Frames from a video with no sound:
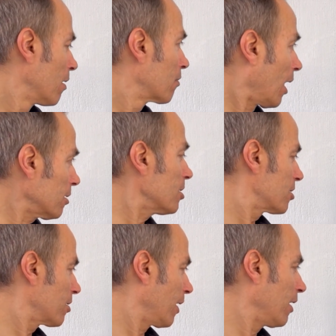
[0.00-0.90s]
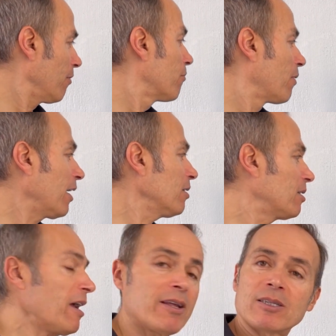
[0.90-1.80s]
That is really very
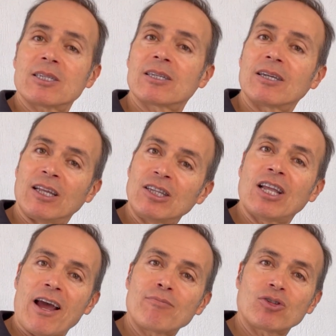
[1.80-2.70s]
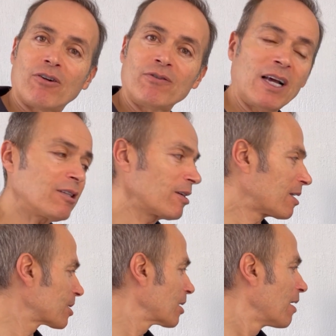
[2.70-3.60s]
dense in terms of
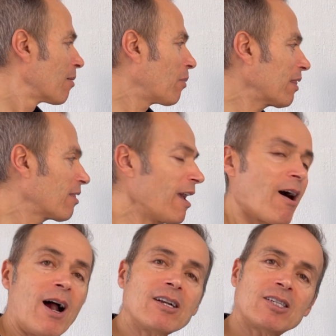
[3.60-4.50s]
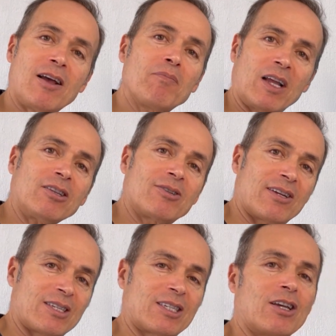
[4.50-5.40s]
nutrients, but there are some
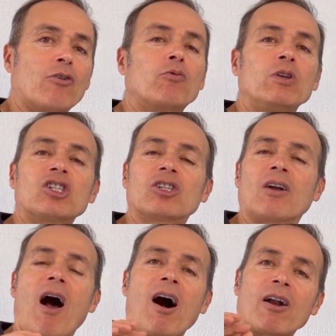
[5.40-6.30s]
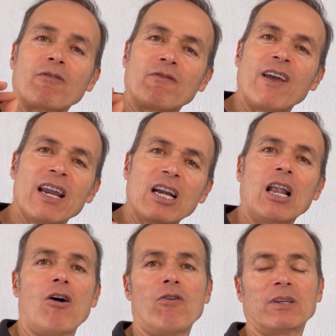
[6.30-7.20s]
nutrients which are very
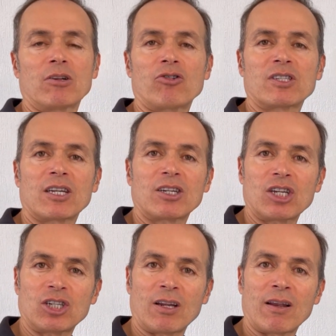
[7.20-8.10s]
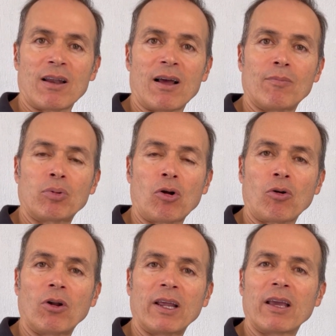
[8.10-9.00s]
low in concentration in
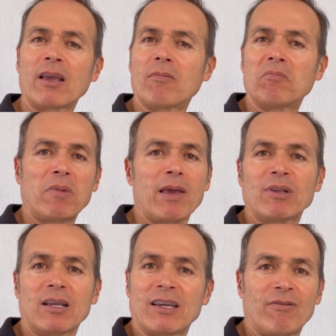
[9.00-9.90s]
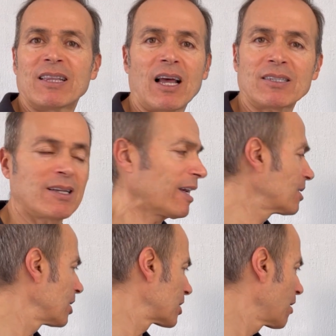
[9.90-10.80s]
broccoli. Maybe that even doesn't
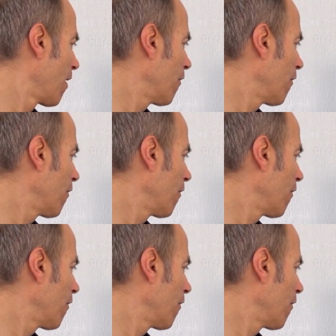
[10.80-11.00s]
exist.